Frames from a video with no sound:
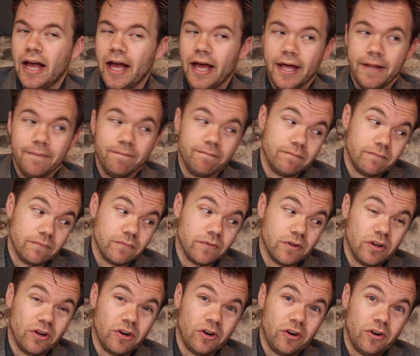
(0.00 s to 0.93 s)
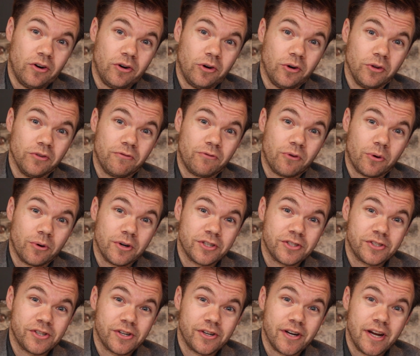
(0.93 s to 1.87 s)
And Old
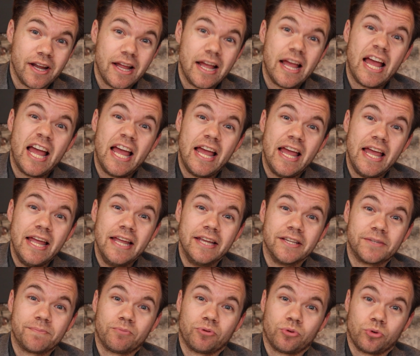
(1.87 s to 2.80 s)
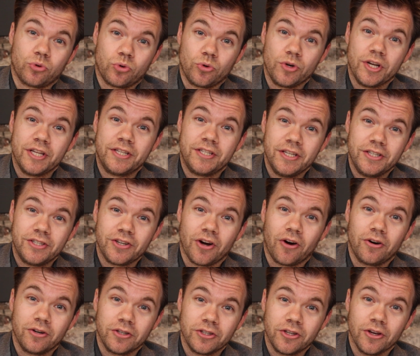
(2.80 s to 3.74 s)
Forester is pretty
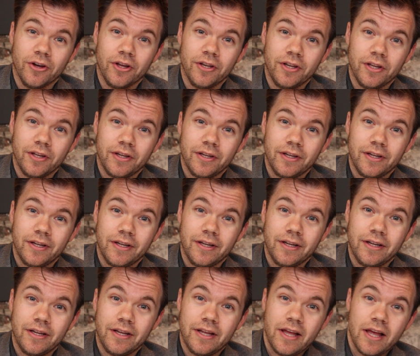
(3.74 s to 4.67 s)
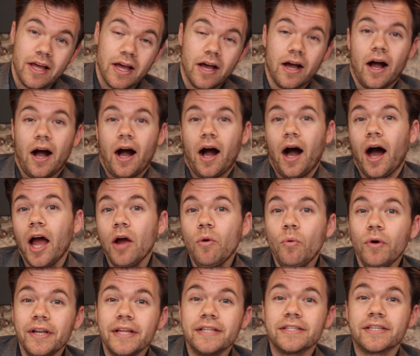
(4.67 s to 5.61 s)
darn good. Now, I
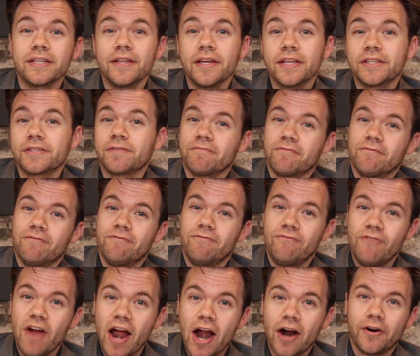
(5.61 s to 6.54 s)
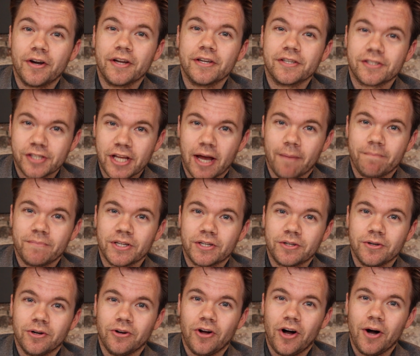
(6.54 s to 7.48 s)
went into this very
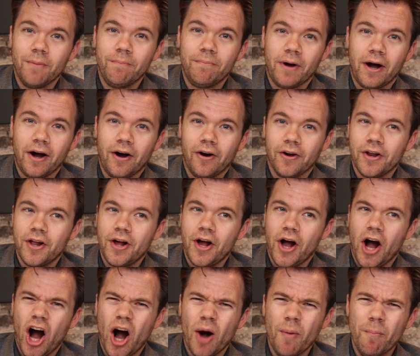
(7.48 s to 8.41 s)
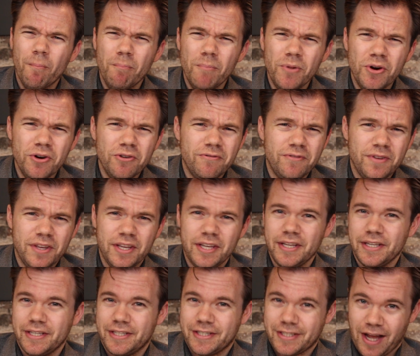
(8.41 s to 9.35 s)
skeptical about a
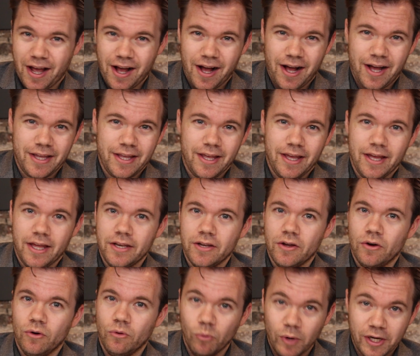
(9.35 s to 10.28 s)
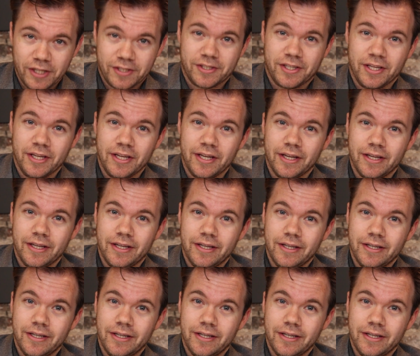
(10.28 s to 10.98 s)
movie tie-in whiskey.